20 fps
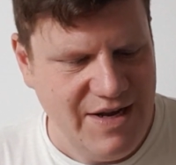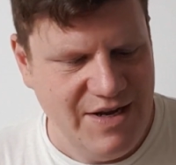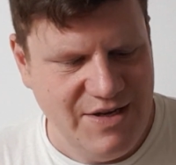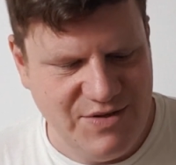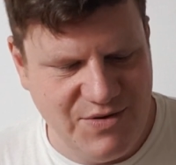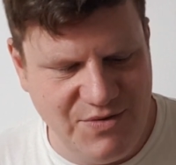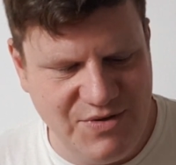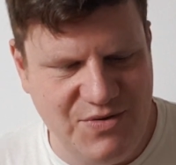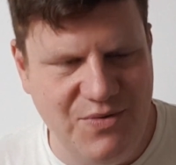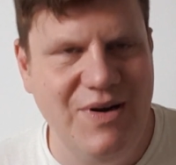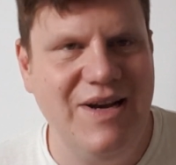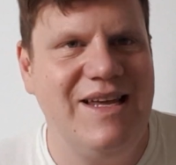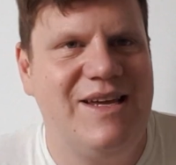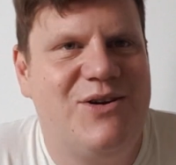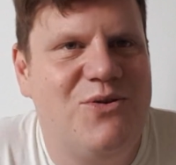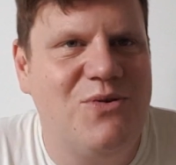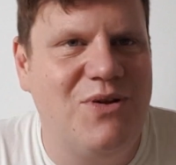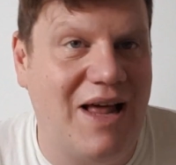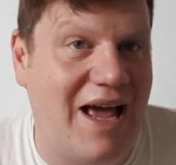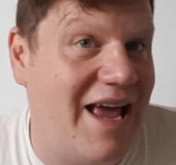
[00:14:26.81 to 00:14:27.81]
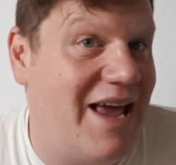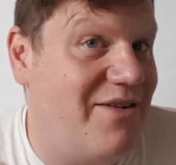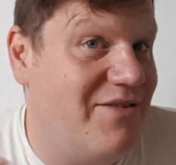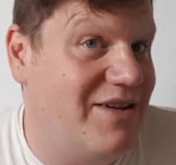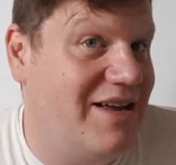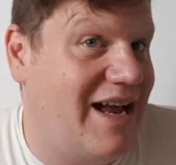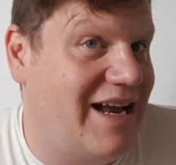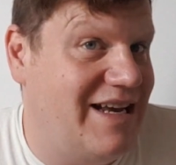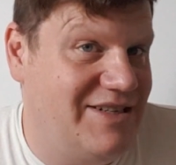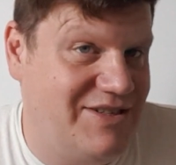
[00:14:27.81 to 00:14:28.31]
So it's really cool.
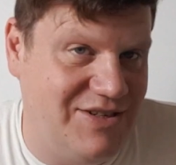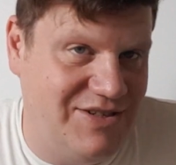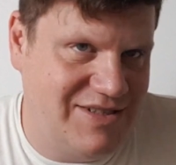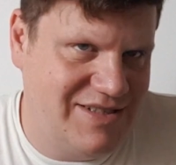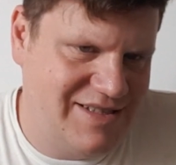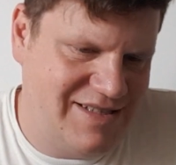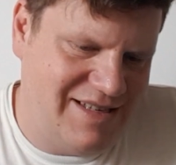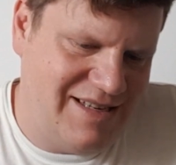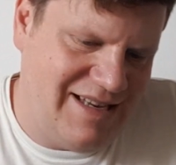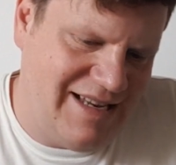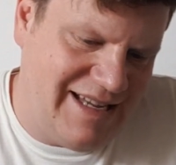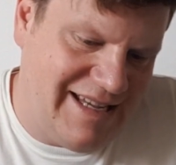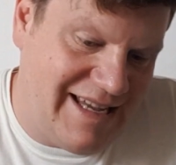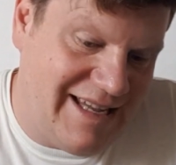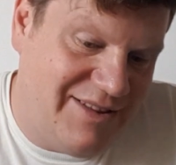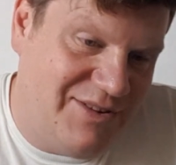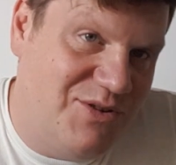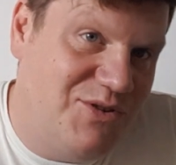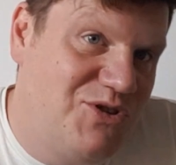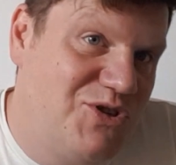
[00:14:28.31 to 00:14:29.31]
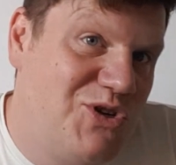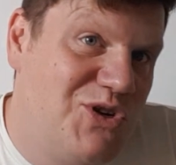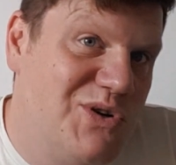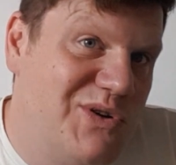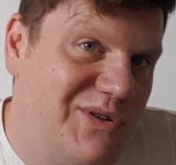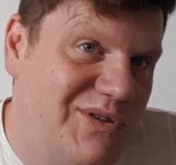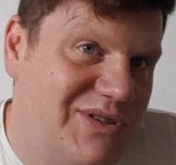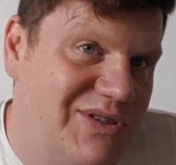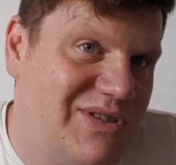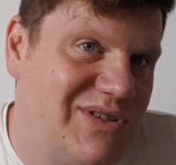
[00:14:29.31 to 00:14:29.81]
I just get to
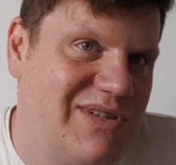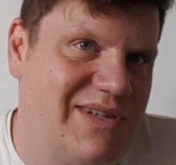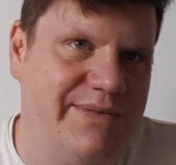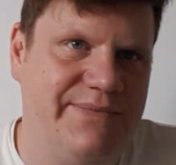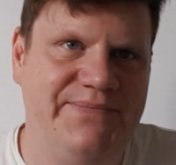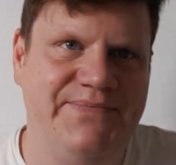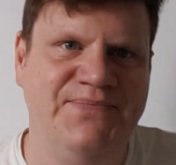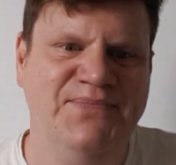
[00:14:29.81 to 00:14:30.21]
choose.